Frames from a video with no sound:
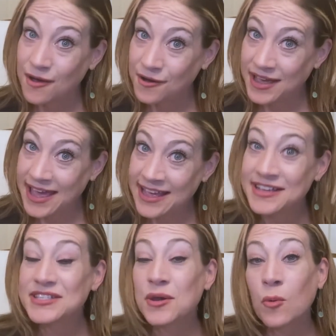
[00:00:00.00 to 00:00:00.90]

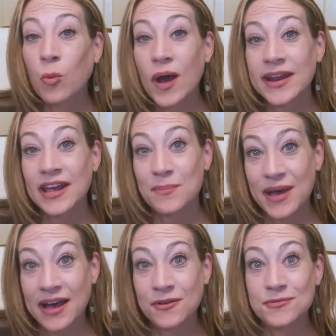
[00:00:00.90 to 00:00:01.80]
Okay, so what
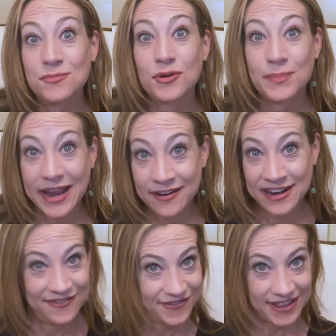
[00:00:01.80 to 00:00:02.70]
about
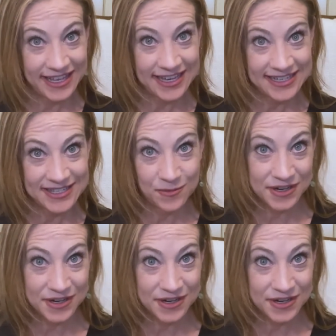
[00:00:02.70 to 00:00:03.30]
preparing for these?